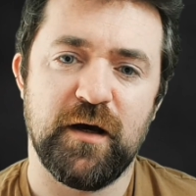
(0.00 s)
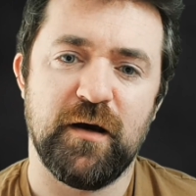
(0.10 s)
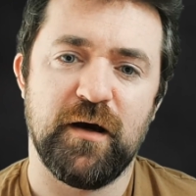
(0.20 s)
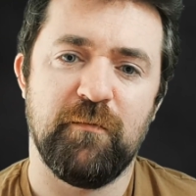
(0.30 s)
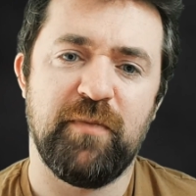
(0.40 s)

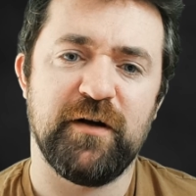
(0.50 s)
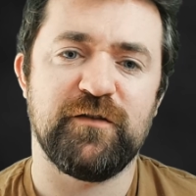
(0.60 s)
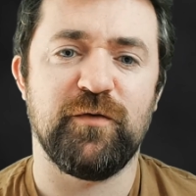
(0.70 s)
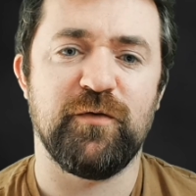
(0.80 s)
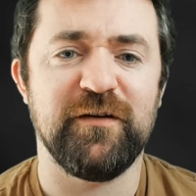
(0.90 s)
But
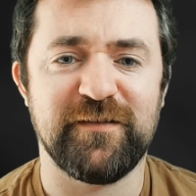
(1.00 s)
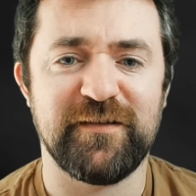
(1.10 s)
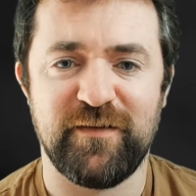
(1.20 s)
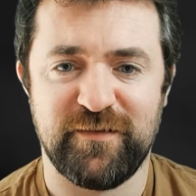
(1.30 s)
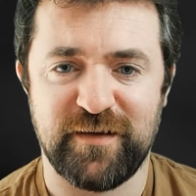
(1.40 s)
to
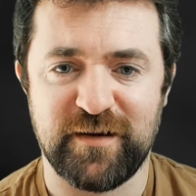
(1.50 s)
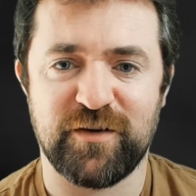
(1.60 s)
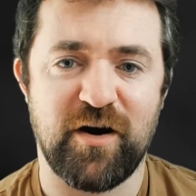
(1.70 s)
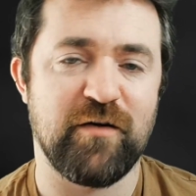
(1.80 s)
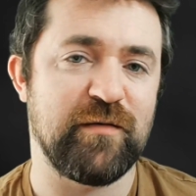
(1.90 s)
understand the
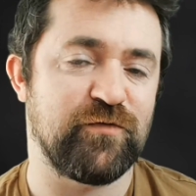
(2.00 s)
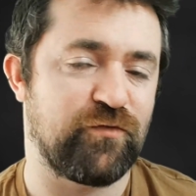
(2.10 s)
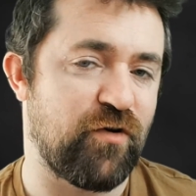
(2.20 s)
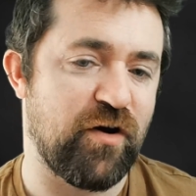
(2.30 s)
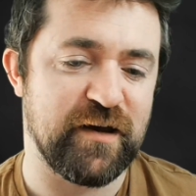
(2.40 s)
Zhentarim's
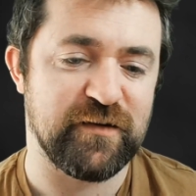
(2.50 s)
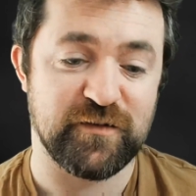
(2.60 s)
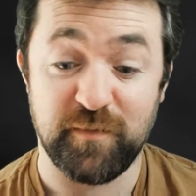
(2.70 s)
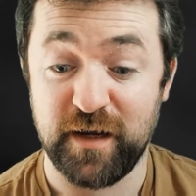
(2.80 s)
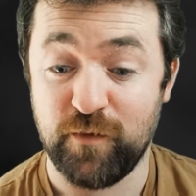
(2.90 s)
rise to
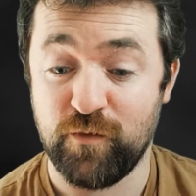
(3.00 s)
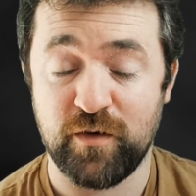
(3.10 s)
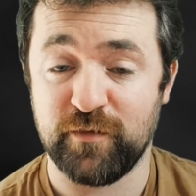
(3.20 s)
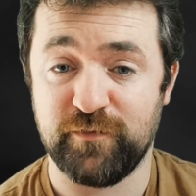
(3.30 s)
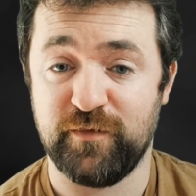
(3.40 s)
being one
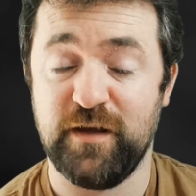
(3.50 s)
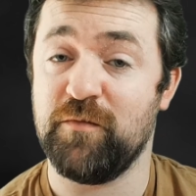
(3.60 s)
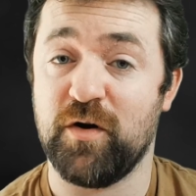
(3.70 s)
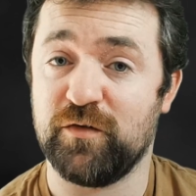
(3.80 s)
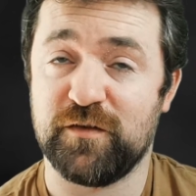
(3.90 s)
of the
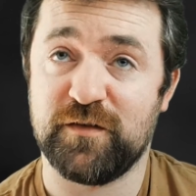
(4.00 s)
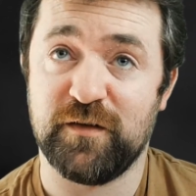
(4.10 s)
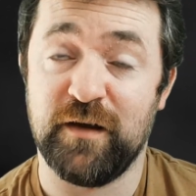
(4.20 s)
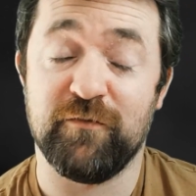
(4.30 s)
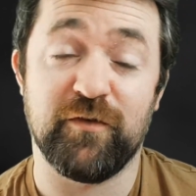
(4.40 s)
most
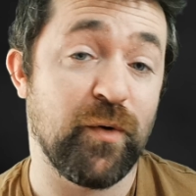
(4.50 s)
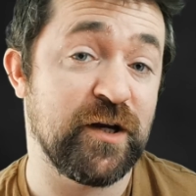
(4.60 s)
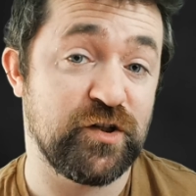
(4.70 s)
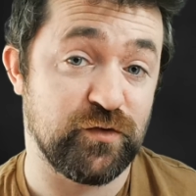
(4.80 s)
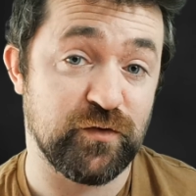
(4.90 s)

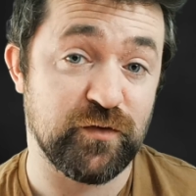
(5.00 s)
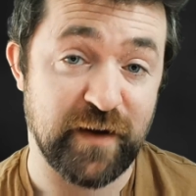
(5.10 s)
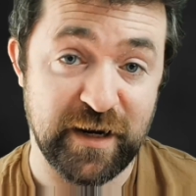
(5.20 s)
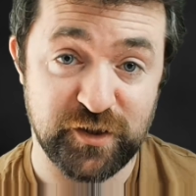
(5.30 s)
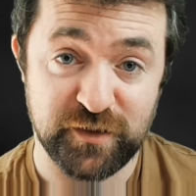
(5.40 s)
influential
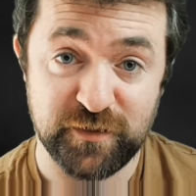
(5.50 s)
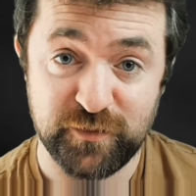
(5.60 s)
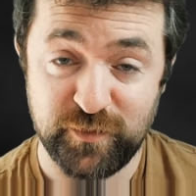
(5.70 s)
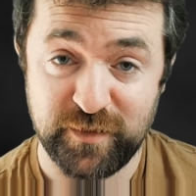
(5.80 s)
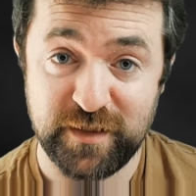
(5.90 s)
factions
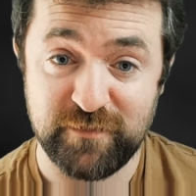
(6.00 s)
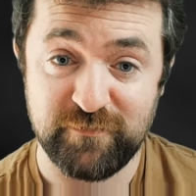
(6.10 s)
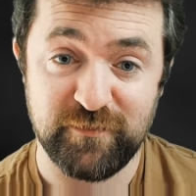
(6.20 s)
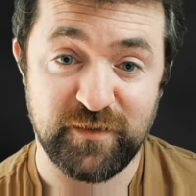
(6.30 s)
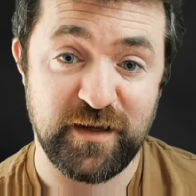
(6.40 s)
within
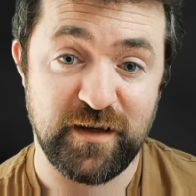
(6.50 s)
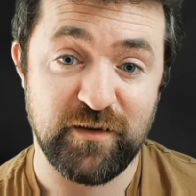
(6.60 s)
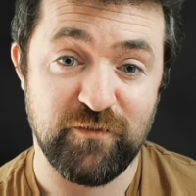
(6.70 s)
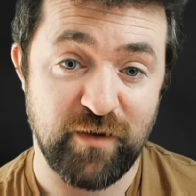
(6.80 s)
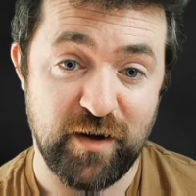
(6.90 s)
the
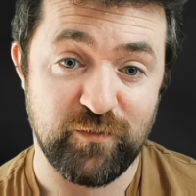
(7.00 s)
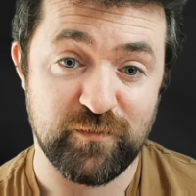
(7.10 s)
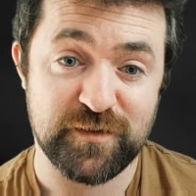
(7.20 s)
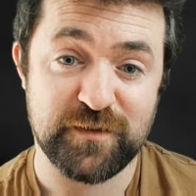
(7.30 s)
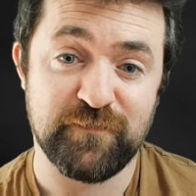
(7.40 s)

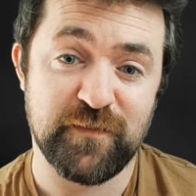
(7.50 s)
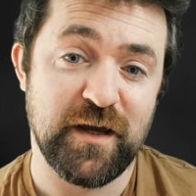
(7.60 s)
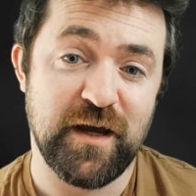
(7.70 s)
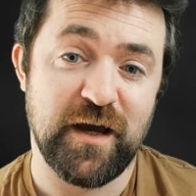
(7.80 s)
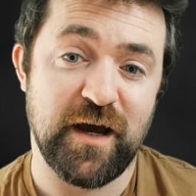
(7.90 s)
realms,
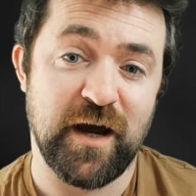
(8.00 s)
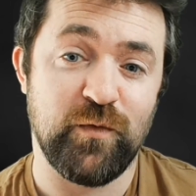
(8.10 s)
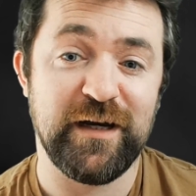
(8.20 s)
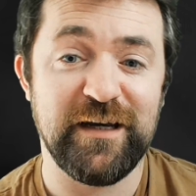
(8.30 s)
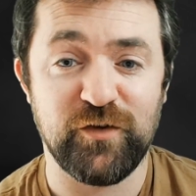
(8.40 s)
we
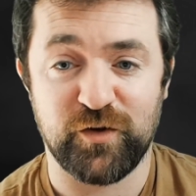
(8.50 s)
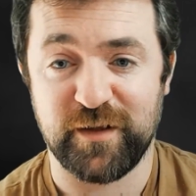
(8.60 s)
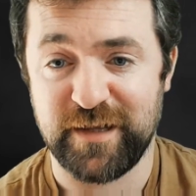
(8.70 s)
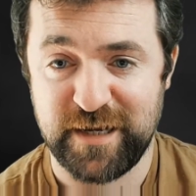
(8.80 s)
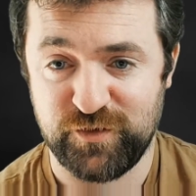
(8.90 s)
need to look at
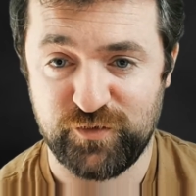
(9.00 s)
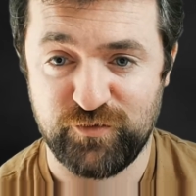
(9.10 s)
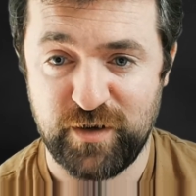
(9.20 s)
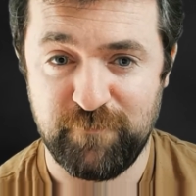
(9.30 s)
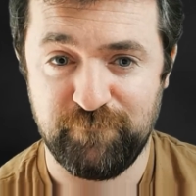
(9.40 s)
their
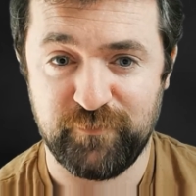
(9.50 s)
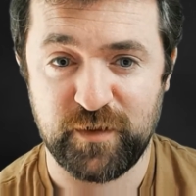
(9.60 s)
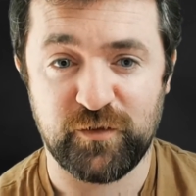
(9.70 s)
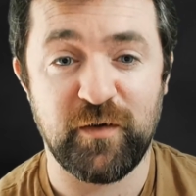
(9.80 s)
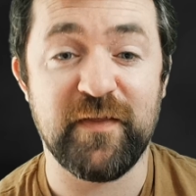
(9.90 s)
history.
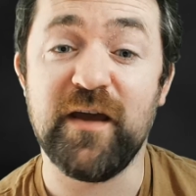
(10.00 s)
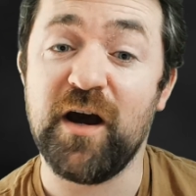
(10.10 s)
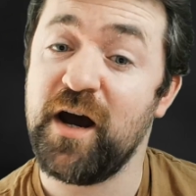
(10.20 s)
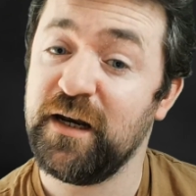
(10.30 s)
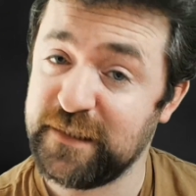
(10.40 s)
So in the
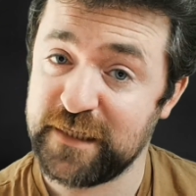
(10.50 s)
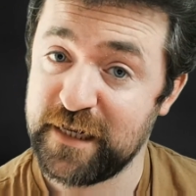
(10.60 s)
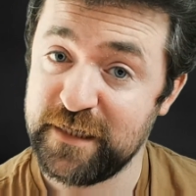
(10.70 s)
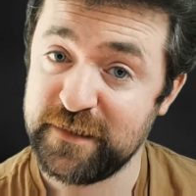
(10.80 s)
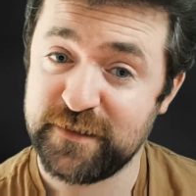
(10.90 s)
early
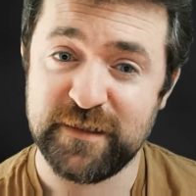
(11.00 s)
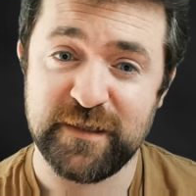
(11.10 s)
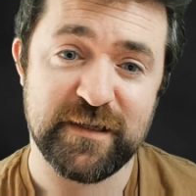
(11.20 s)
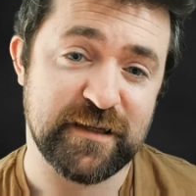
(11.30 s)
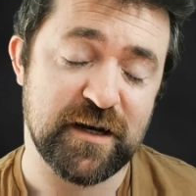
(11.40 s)
days,
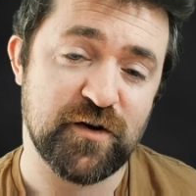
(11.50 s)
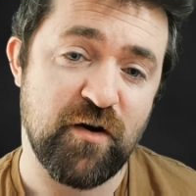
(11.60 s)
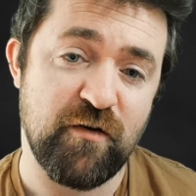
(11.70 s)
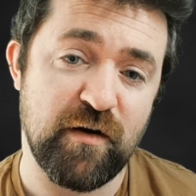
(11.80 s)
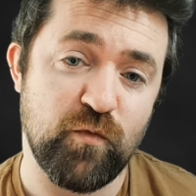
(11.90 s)
the
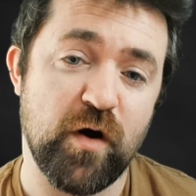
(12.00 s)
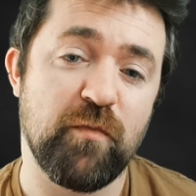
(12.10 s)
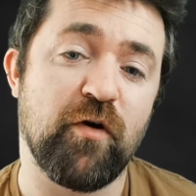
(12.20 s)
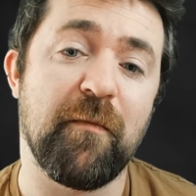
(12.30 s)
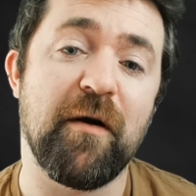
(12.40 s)
Zhentarim were
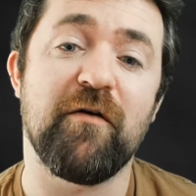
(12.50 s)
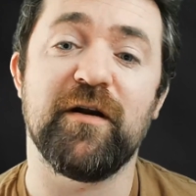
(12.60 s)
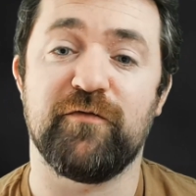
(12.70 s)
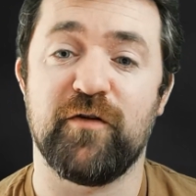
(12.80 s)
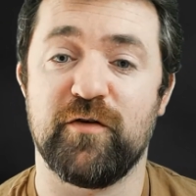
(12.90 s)
primarily
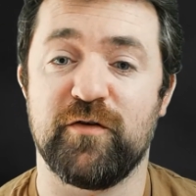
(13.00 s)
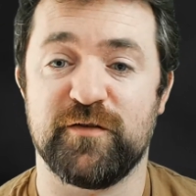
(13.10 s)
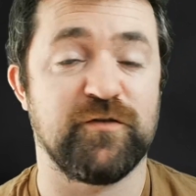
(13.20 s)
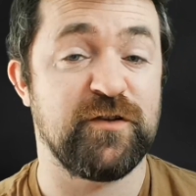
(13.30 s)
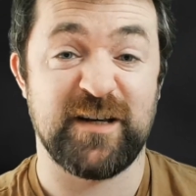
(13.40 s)
focused
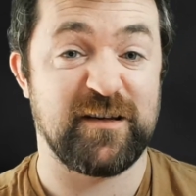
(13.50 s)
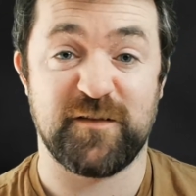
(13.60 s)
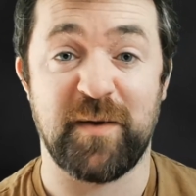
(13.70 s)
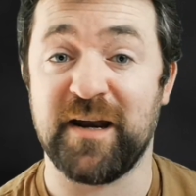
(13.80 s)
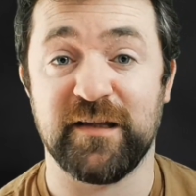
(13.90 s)
on just
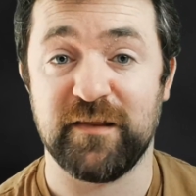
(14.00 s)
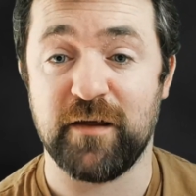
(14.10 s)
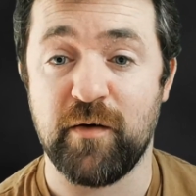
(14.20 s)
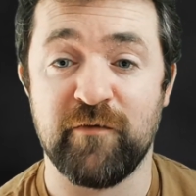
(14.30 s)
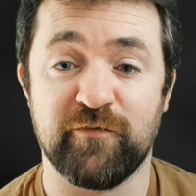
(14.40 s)
expanding
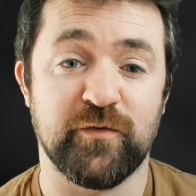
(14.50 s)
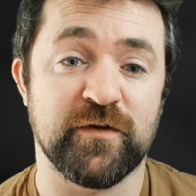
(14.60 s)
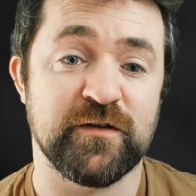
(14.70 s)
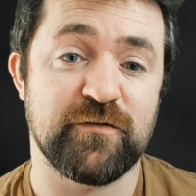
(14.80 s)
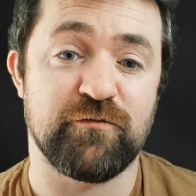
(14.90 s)
their
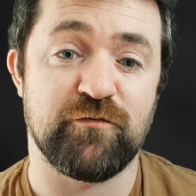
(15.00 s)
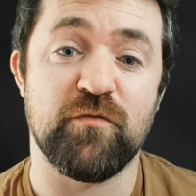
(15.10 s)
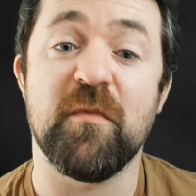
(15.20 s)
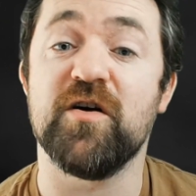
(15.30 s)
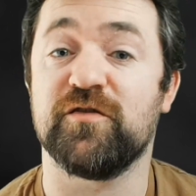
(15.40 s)
influence through
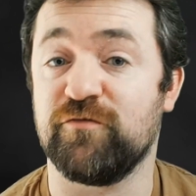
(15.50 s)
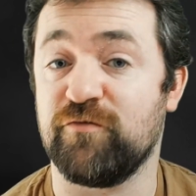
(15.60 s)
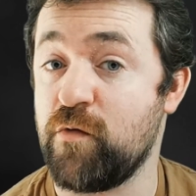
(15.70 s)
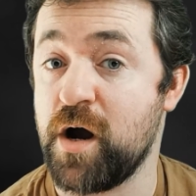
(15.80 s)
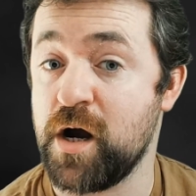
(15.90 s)
mercenary
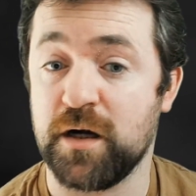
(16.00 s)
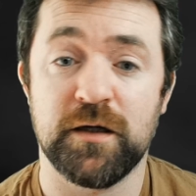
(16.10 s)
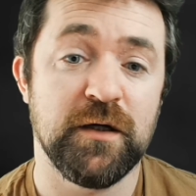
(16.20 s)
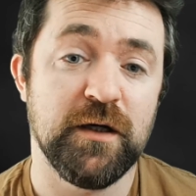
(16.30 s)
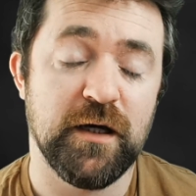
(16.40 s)
work
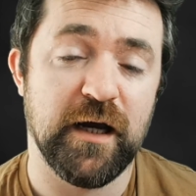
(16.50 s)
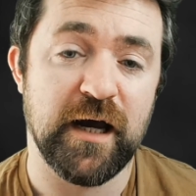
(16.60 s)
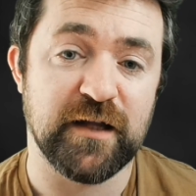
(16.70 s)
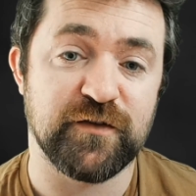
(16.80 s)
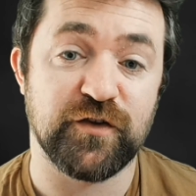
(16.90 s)

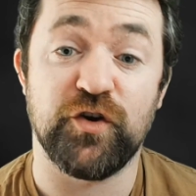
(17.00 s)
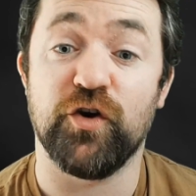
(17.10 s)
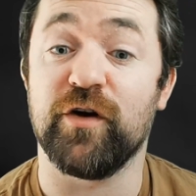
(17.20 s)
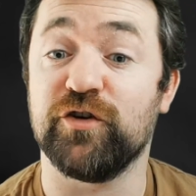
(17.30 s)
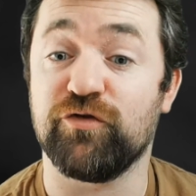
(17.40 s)
and
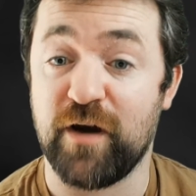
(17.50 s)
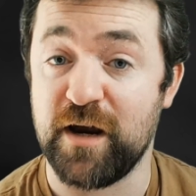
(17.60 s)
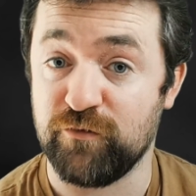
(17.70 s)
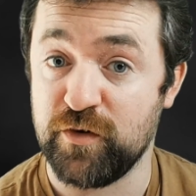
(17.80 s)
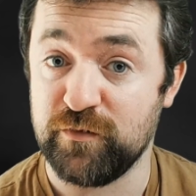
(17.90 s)
securing trade
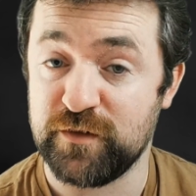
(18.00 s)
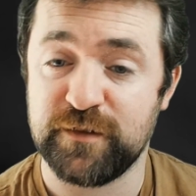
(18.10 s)
routes.